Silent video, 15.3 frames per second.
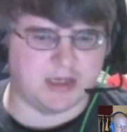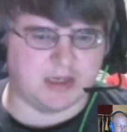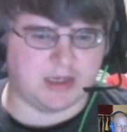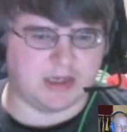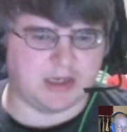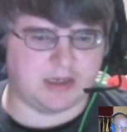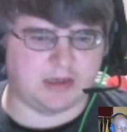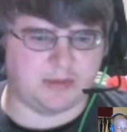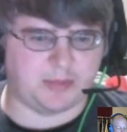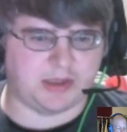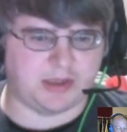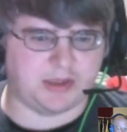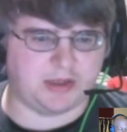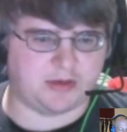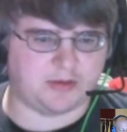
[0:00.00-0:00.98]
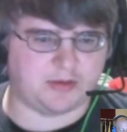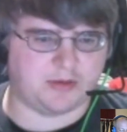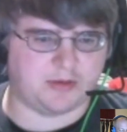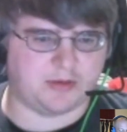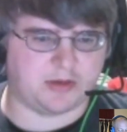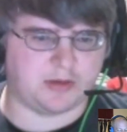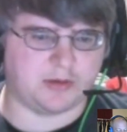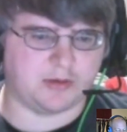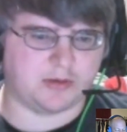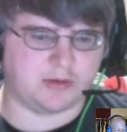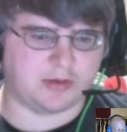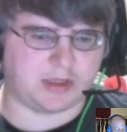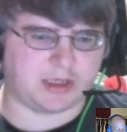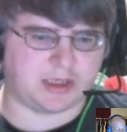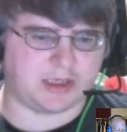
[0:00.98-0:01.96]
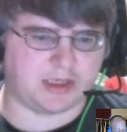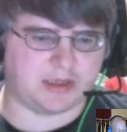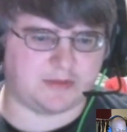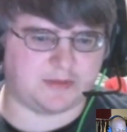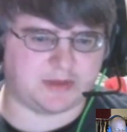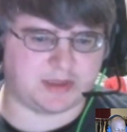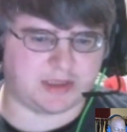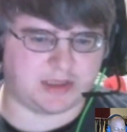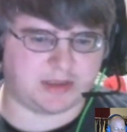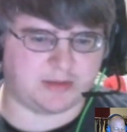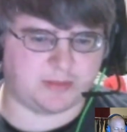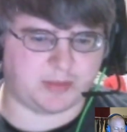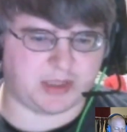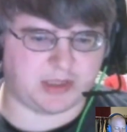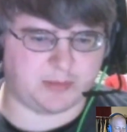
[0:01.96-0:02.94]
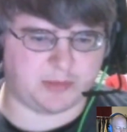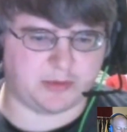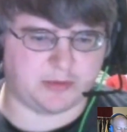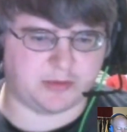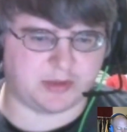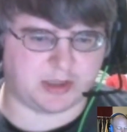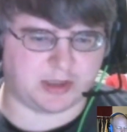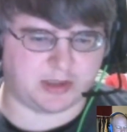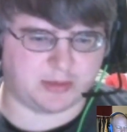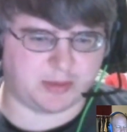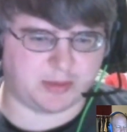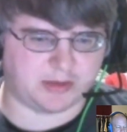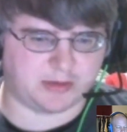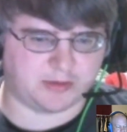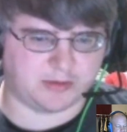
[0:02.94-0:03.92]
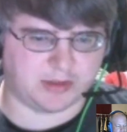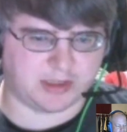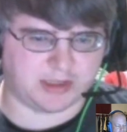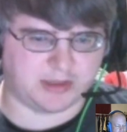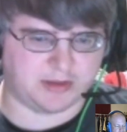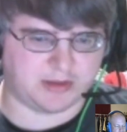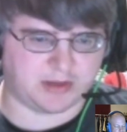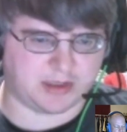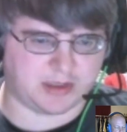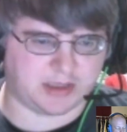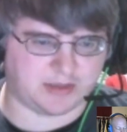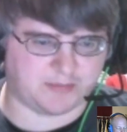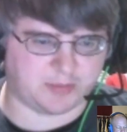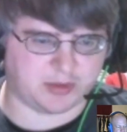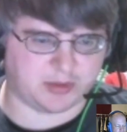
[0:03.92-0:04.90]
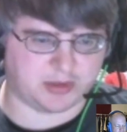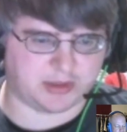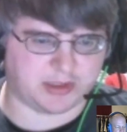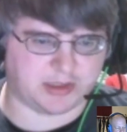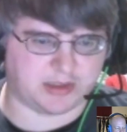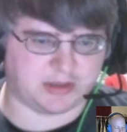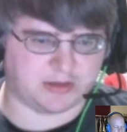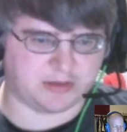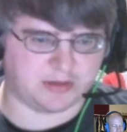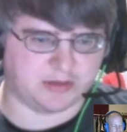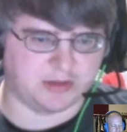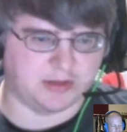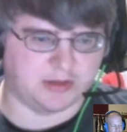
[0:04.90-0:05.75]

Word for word: And depending on the cooler, I have seen people talk about online that they have pushed their